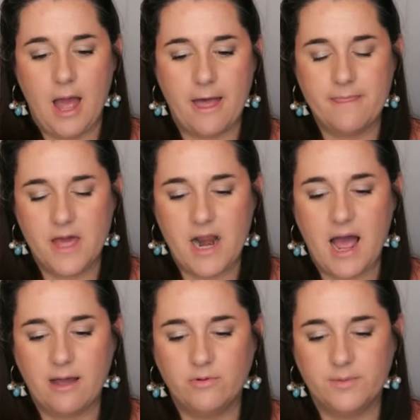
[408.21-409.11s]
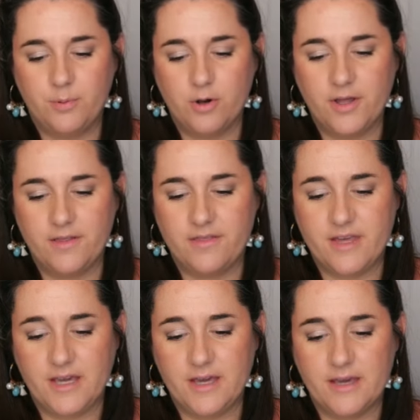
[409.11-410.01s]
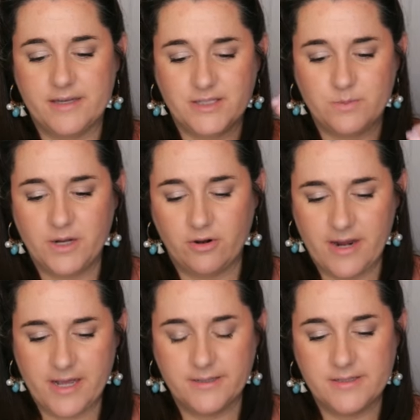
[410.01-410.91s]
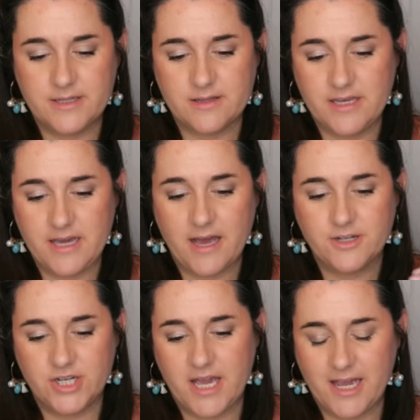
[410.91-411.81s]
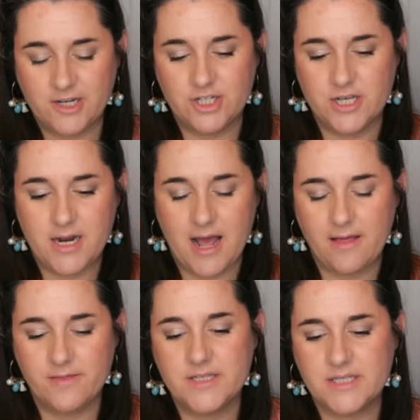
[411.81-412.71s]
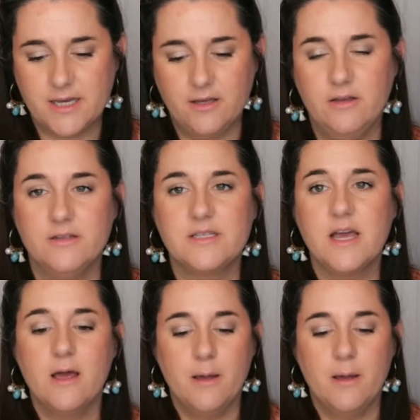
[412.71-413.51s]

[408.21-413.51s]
and then I would put the experience, the education, and the skills